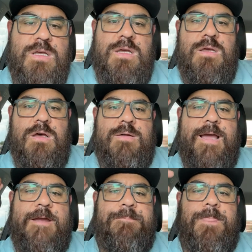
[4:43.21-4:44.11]
Okay,
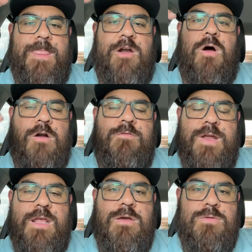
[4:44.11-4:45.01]
there are
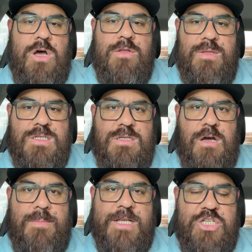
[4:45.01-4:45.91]
videos on my
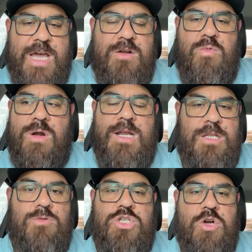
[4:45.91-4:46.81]
channel where I do
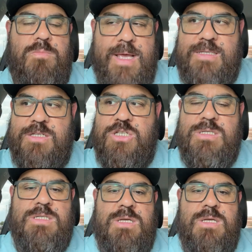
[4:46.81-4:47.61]
show messages.